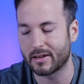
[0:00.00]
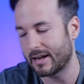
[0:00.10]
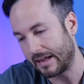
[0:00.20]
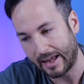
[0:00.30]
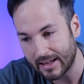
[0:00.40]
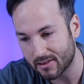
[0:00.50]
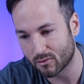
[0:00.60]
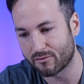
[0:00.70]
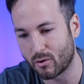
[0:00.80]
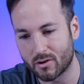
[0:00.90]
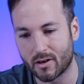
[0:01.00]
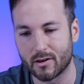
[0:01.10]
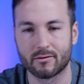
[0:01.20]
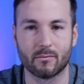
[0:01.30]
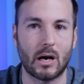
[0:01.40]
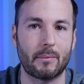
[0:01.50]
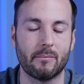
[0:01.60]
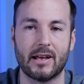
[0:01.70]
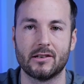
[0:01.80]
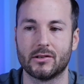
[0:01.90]
Like, I hate those phone calls from the property
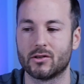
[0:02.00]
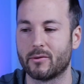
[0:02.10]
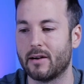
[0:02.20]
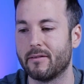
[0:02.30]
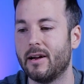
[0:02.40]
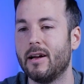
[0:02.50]
managers or whatever.